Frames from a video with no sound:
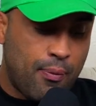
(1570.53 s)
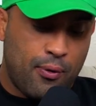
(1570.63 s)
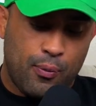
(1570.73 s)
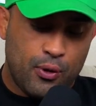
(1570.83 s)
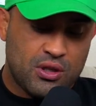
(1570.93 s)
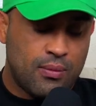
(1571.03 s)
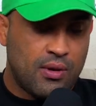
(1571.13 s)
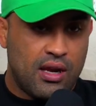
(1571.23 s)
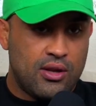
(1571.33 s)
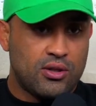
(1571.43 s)
He put some
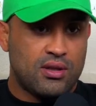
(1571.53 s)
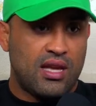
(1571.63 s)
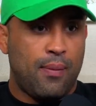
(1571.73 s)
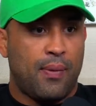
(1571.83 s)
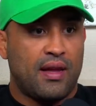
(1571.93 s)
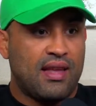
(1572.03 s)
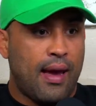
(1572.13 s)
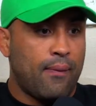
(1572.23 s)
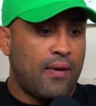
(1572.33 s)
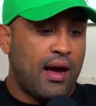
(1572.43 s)
kinesio tape.
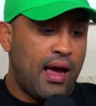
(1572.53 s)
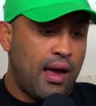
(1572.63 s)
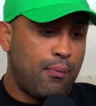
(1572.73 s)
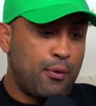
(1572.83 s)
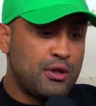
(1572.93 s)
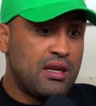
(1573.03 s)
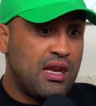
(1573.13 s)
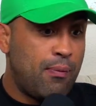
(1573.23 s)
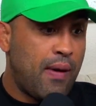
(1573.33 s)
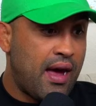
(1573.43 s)
I put the knee
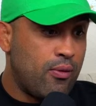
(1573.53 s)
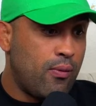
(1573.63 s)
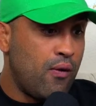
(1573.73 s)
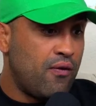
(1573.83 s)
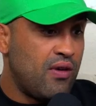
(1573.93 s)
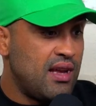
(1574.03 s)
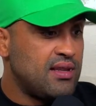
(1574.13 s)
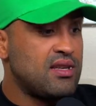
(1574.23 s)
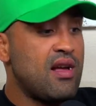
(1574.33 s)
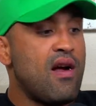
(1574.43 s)
pad on both knees.
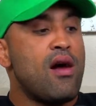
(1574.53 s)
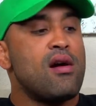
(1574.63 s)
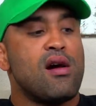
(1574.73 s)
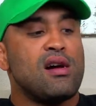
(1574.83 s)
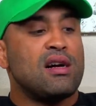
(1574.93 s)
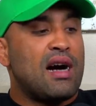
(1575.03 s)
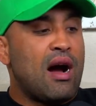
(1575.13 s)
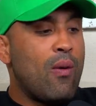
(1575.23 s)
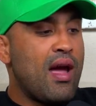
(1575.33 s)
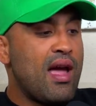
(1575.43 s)
I
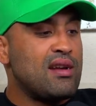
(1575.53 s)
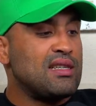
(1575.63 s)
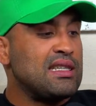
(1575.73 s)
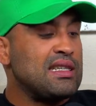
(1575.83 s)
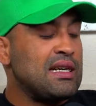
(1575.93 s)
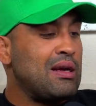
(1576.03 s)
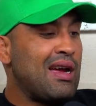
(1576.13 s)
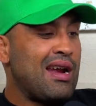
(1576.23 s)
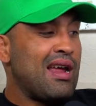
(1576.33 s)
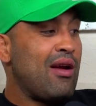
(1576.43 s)
went and
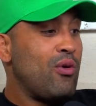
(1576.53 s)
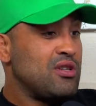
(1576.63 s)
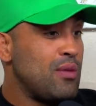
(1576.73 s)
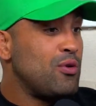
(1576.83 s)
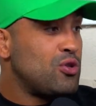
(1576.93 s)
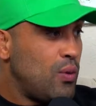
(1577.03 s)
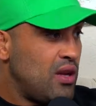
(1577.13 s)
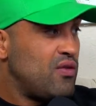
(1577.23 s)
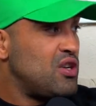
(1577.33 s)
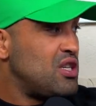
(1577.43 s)
I was able to win
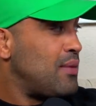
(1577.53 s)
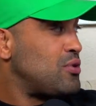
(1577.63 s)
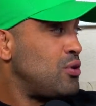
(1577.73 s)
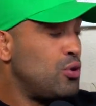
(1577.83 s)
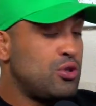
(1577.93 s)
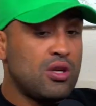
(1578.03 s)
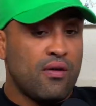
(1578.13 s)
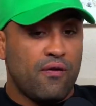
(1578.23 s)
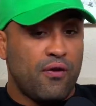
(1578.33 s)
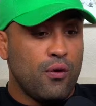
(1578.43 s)
Division Absolute.
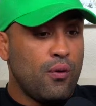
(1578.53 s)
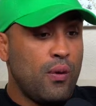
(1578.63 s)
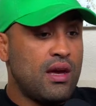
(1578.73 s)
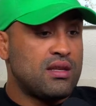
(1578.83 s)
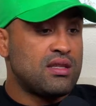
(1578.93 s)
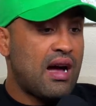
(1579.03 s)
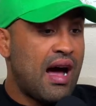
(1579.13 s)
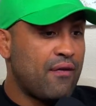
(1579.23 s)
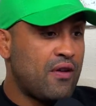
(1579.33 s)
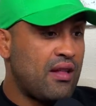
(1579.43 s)
Few weeks
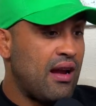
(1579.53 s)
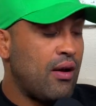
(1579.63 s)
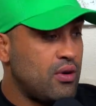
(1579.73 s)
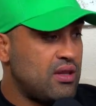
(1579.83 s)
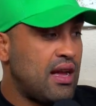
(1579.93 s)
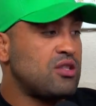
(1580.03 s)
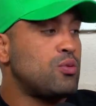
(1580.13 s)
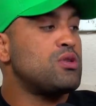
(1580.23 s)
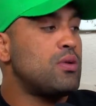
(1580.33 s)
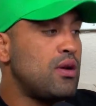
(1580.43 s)
after that, now that
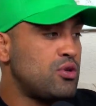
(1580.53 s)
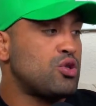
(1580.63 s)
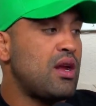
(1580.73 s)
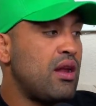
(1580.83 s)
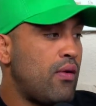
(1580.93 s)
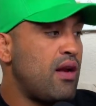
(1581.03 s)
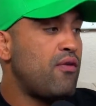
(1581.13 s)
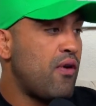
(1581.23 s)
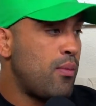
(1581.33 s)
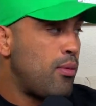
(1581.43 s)
was when I was training already
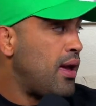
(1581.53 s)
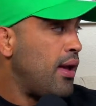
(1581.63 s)
for MMA.